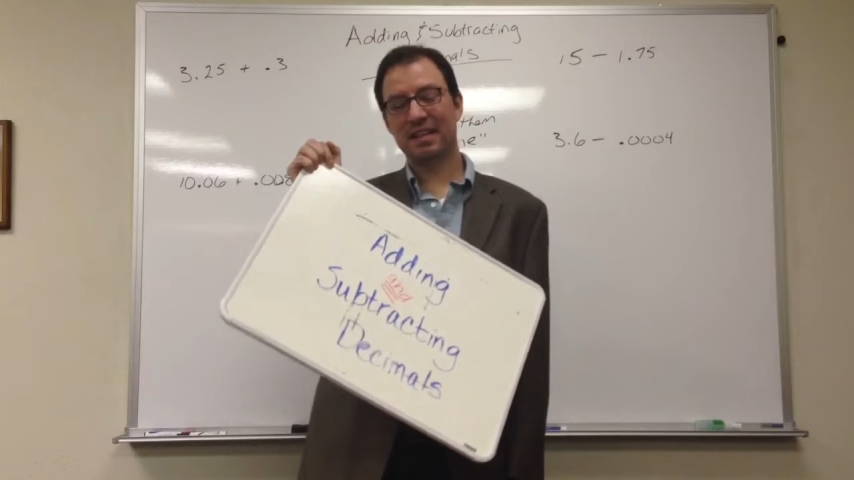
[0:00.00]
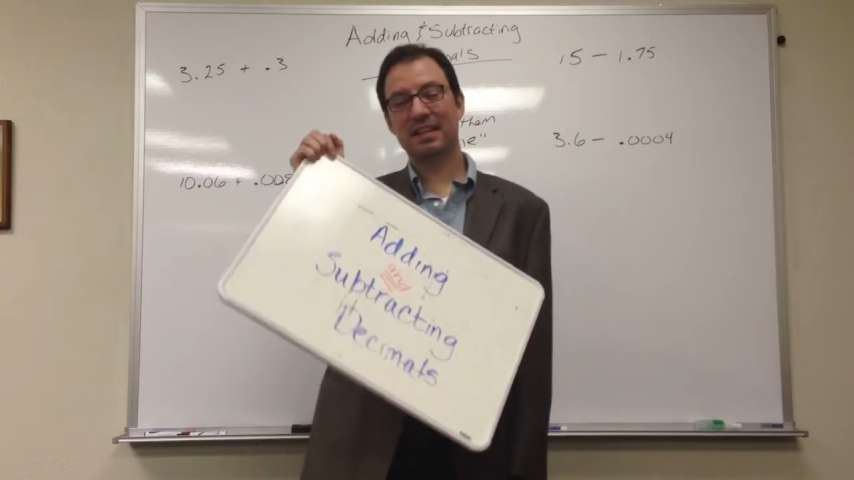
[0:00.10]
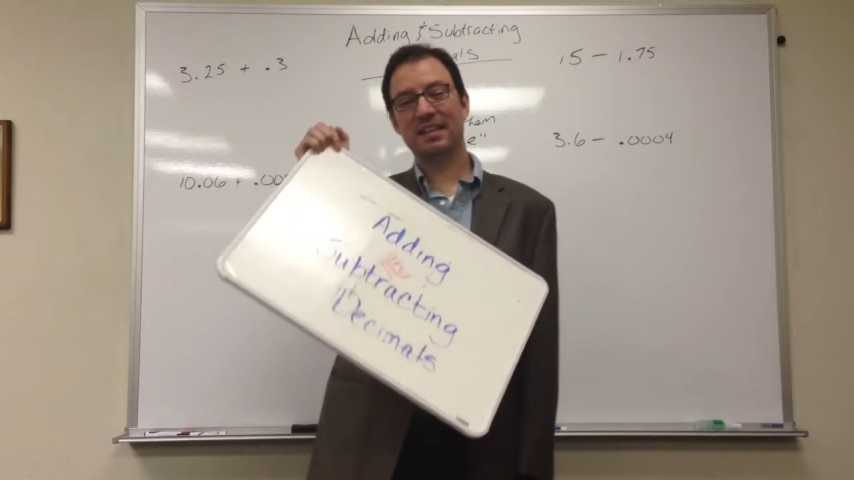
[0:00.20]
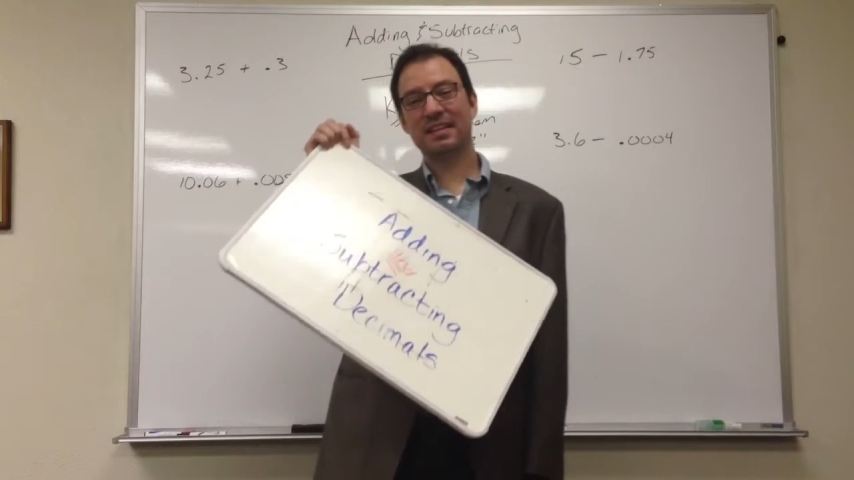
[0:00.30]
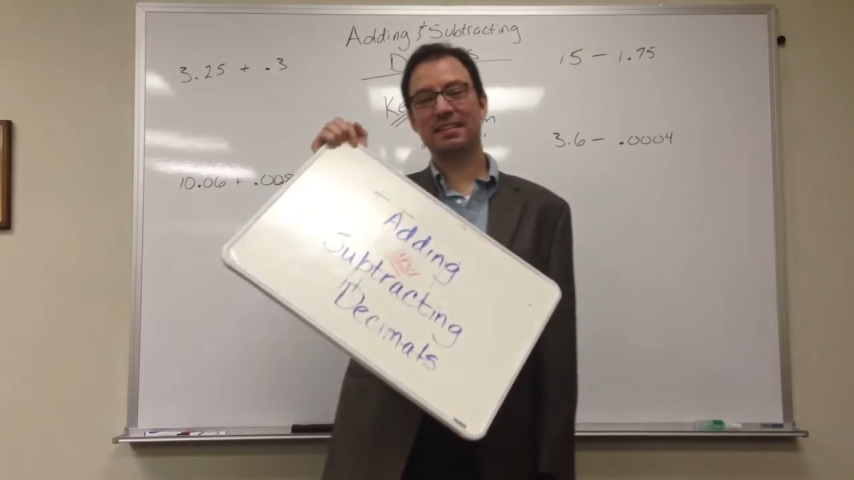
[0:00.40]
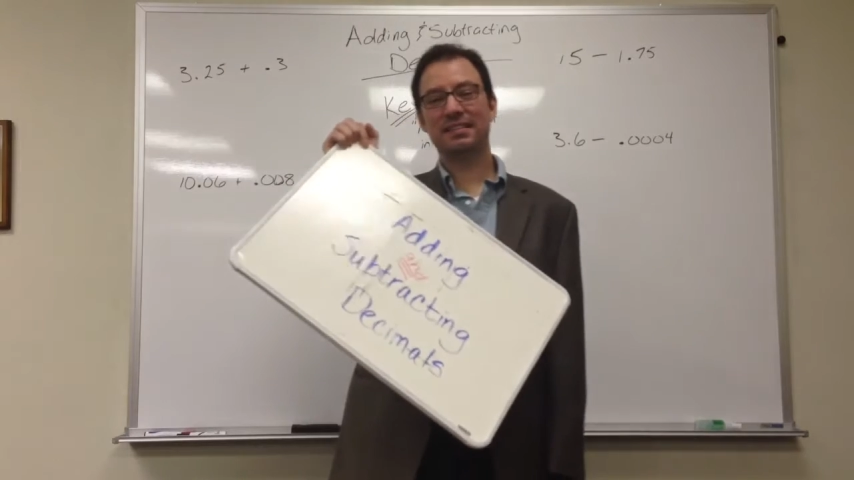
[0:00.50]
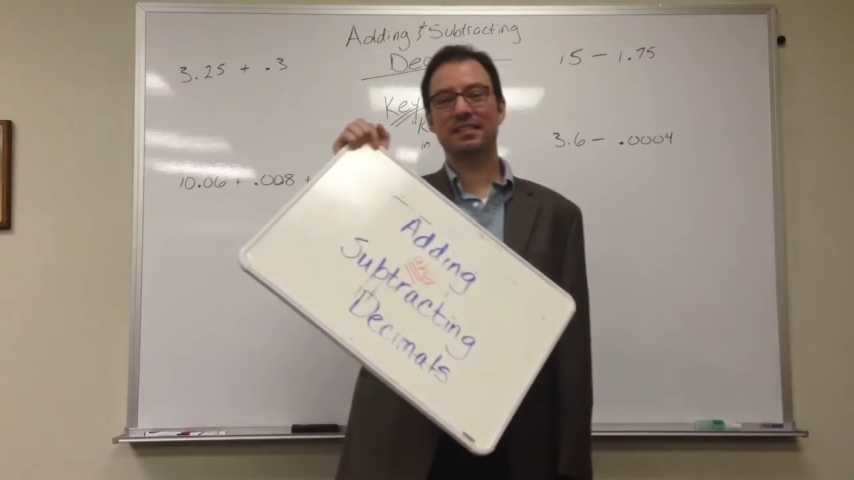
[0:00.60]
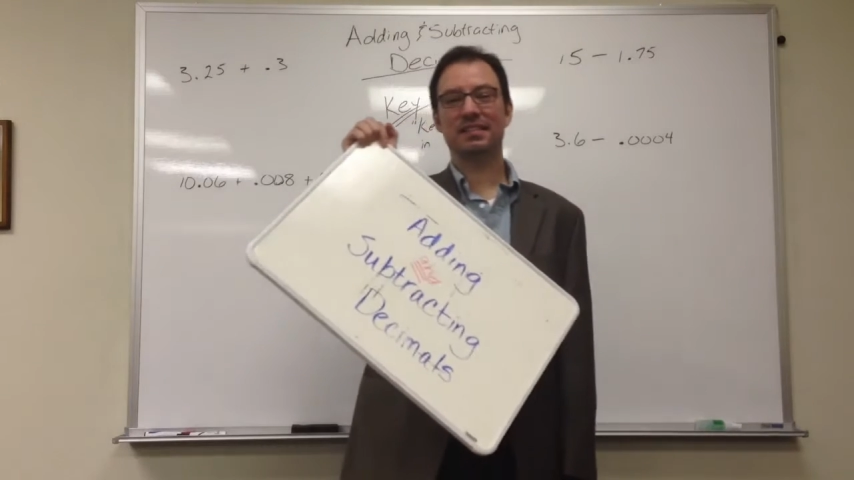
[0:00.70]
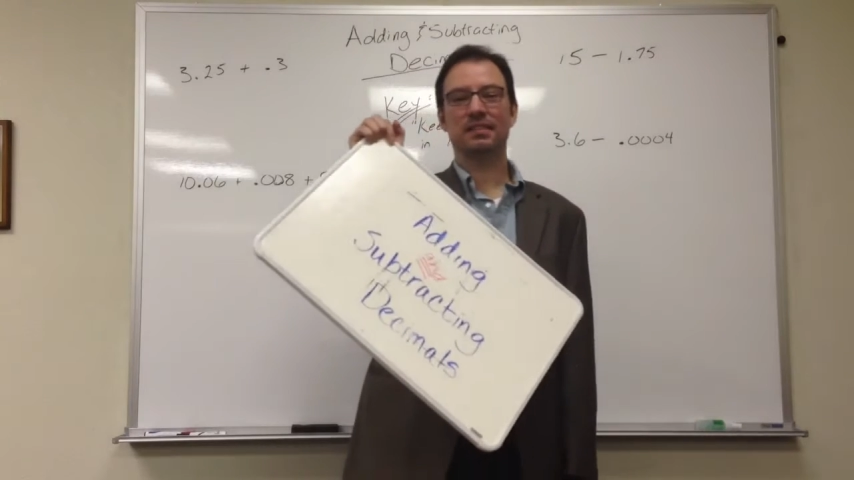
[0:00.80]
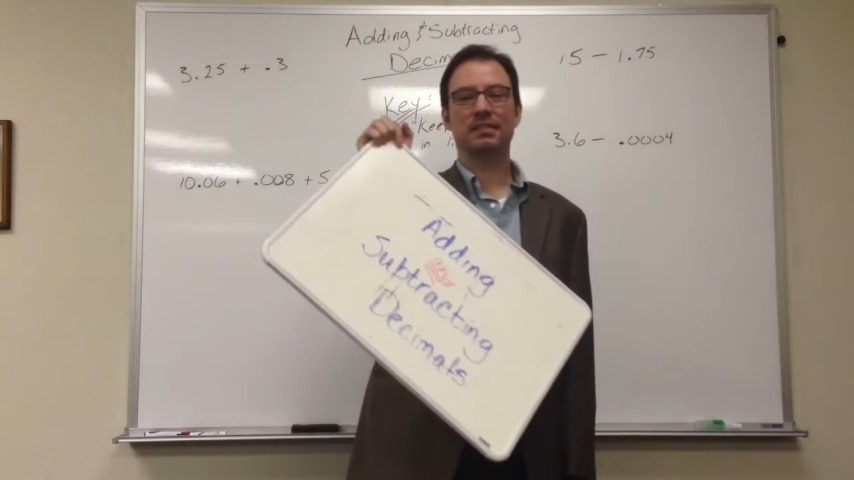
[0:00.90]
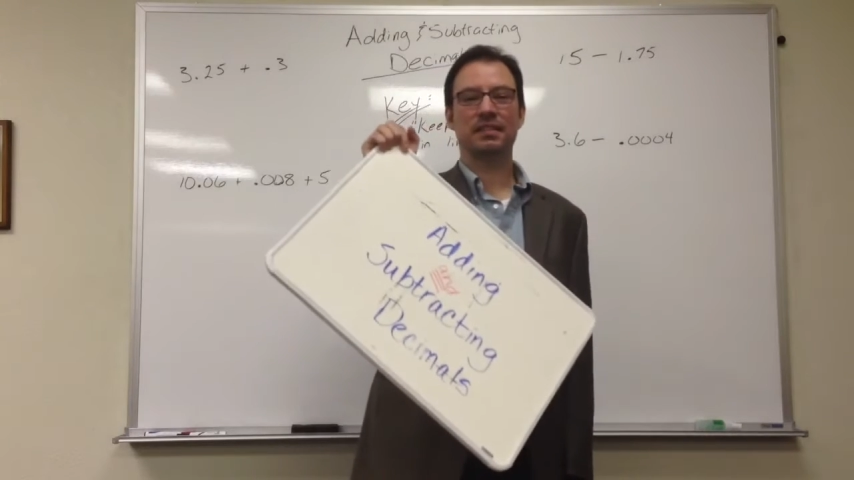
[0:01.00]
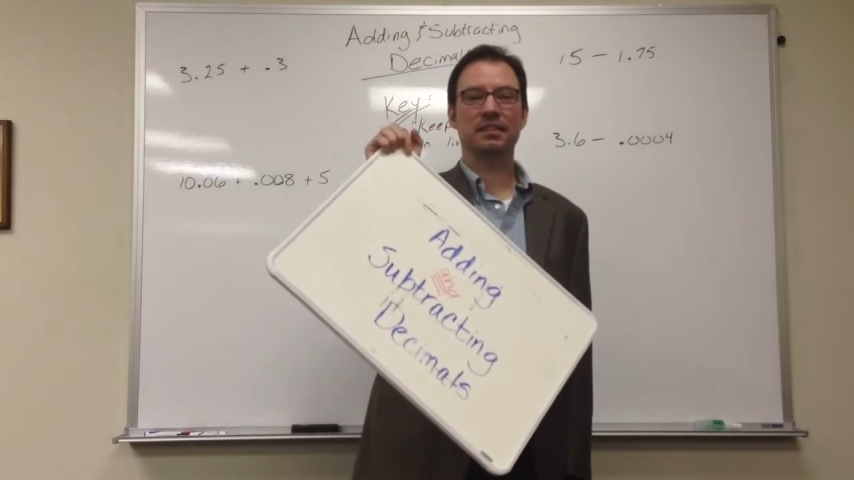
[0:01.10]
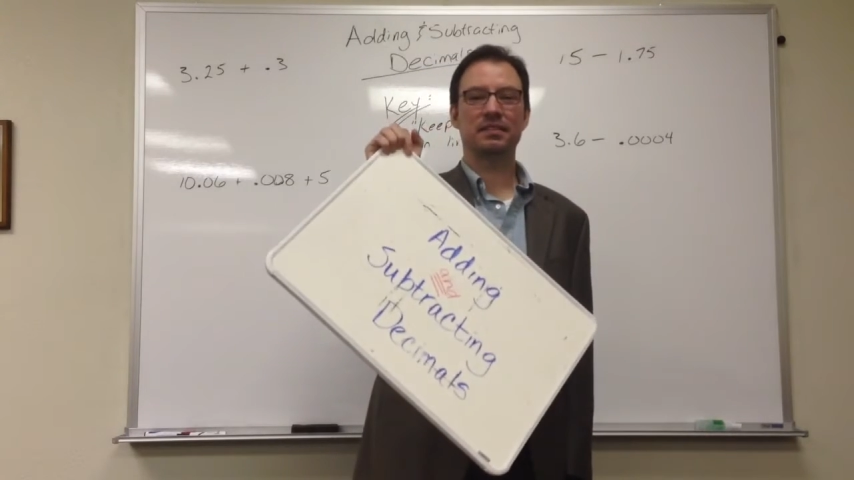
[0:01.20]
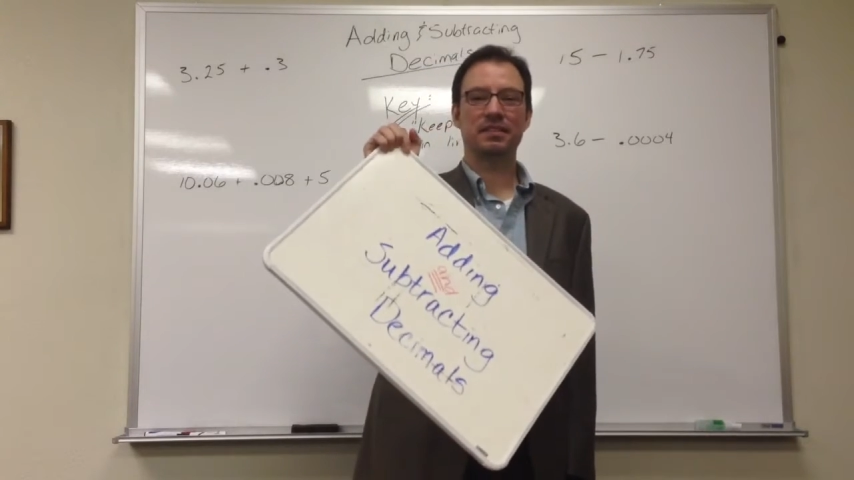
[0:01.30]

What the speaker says: This is easy.